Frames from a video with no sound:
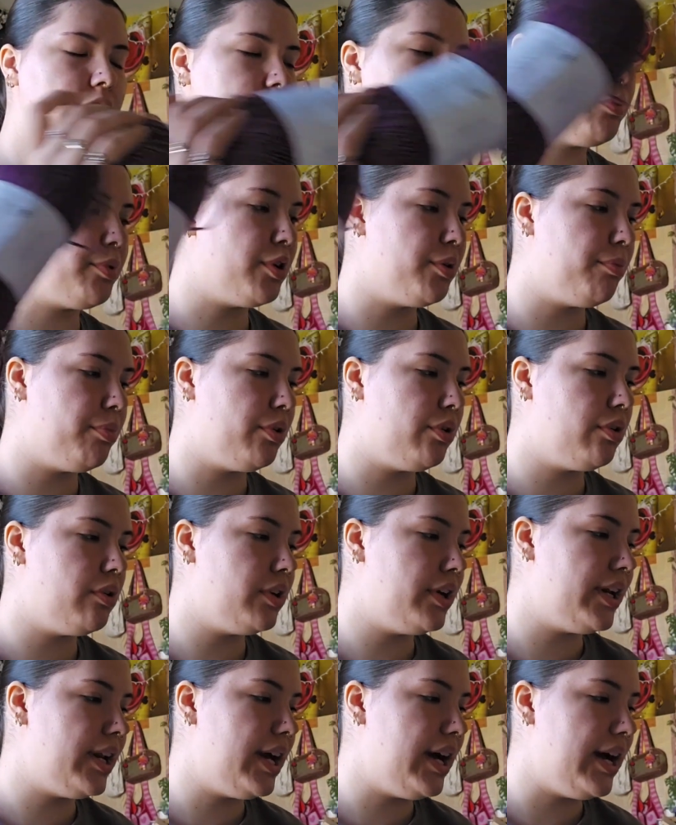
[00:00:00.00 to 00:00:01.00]
purple,
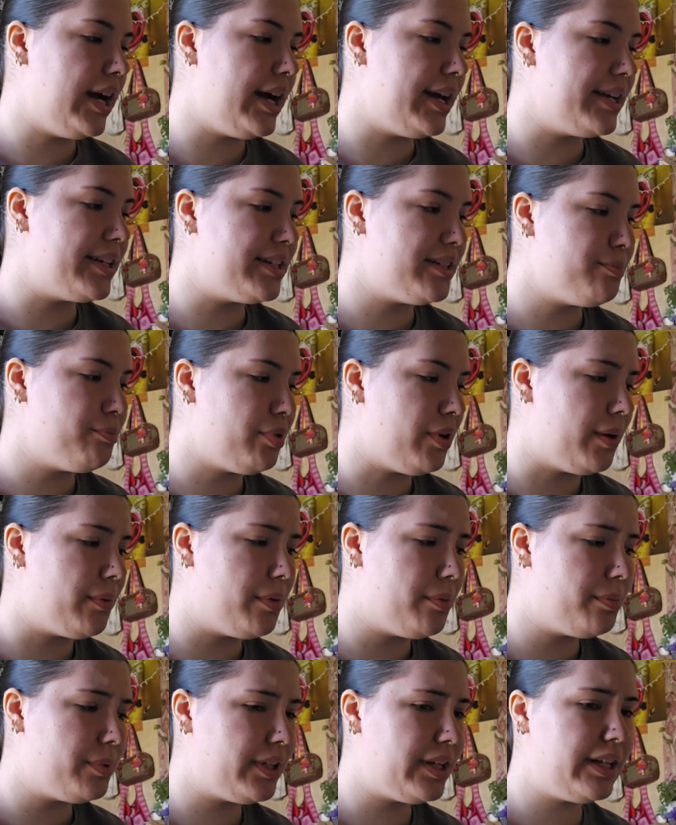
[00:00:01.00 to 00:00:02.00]
and highs
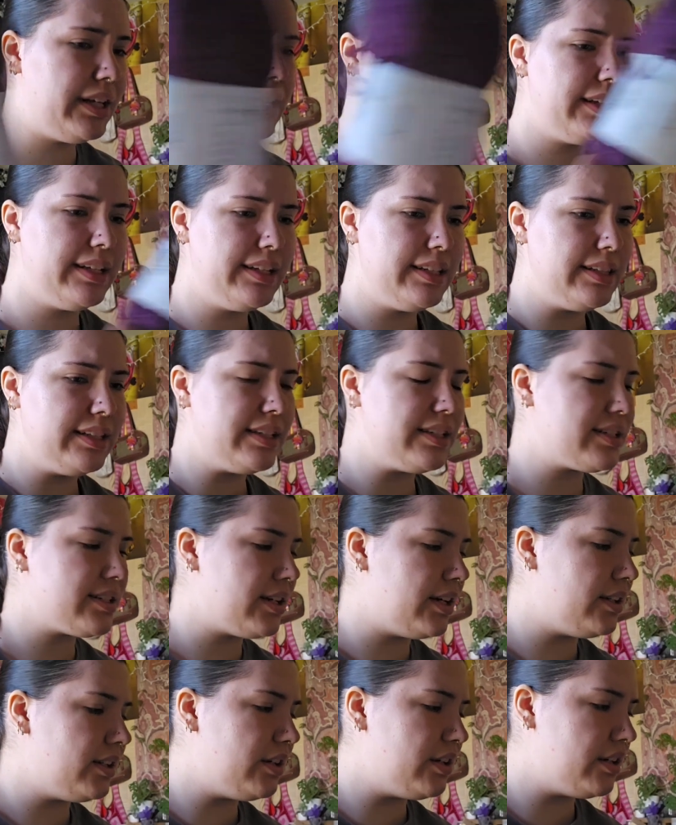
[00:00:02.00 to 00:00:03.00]
probably in this
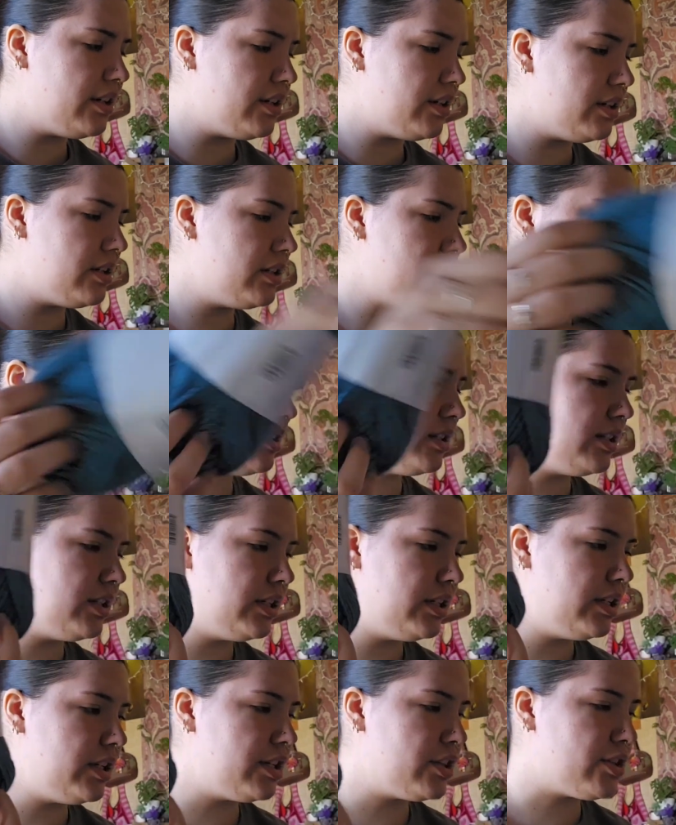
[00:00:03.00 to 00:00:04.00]
color,
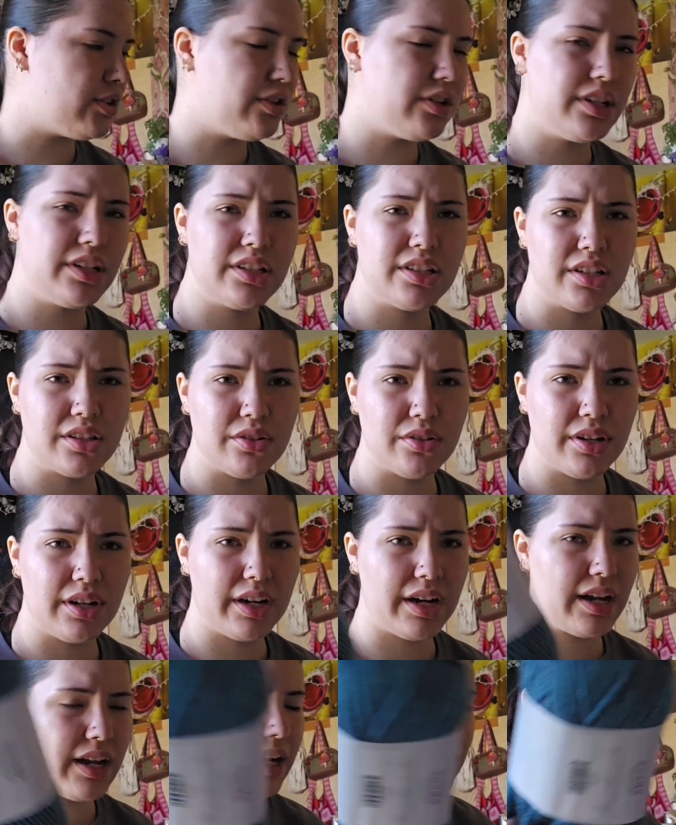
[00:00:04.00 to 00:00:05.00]
30 to
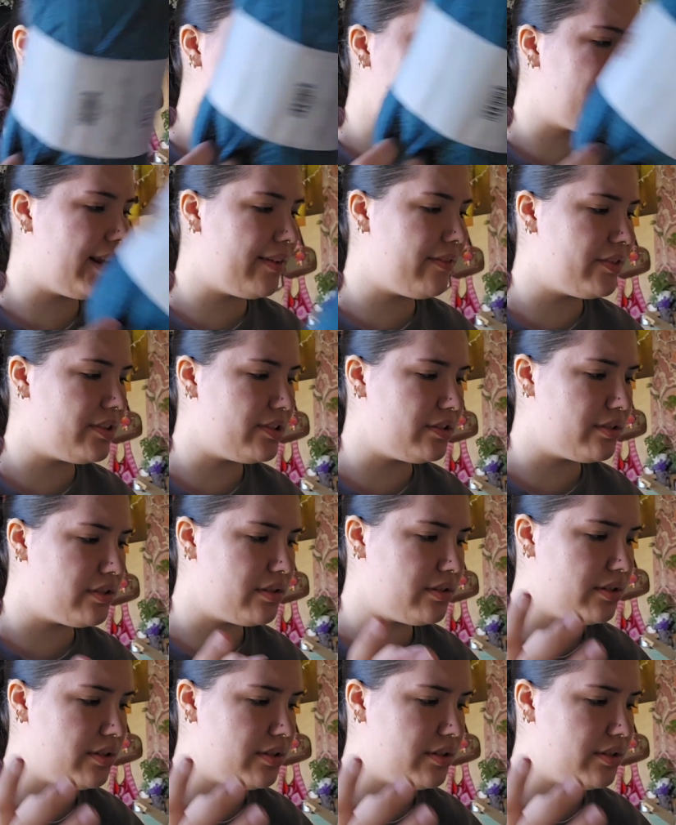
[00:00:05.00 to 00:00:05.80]
39. I'm